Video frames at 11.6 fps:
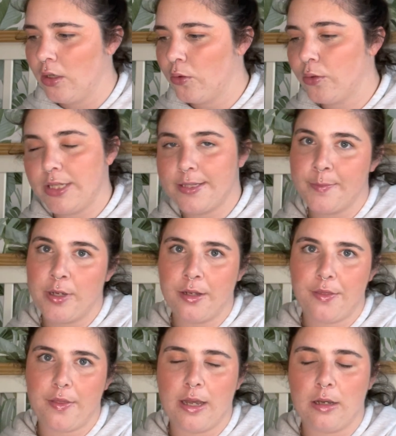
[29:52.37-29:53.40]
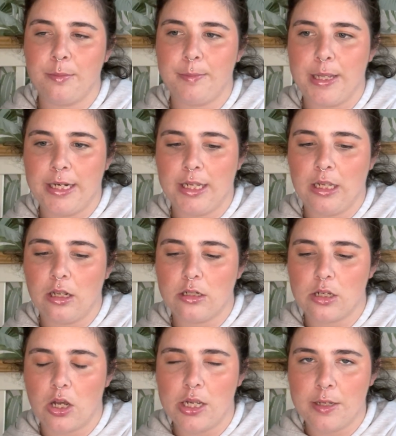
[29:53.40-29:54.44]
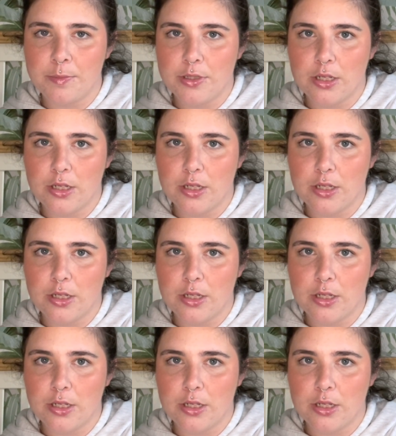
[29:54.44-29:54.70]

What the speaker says: or this month how many times